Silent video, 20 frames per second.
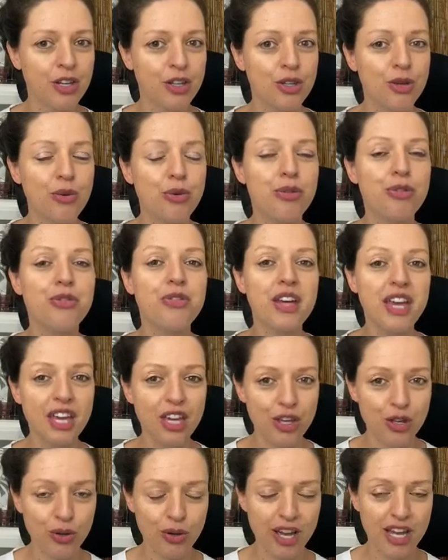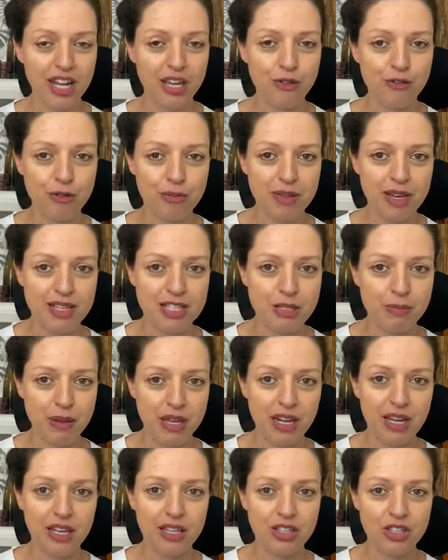you think you're getting from that
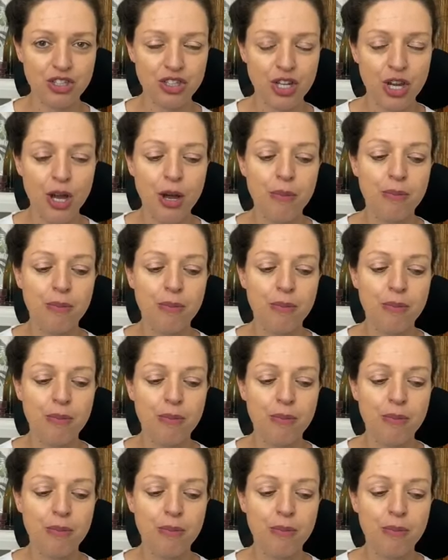spinach